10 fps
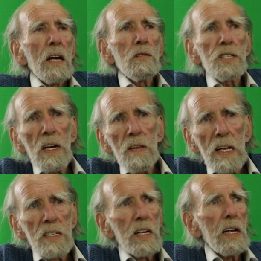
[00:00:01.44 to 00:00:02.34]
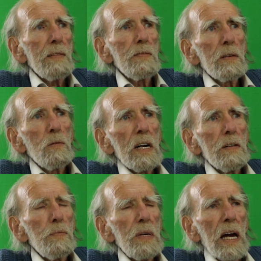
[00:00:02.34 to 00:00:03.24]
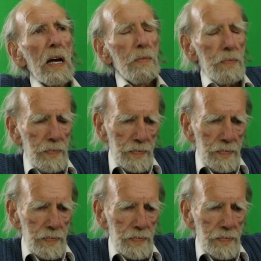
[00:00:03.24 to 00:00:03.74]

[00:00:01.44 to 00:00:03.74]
You say that's a lovely way of being.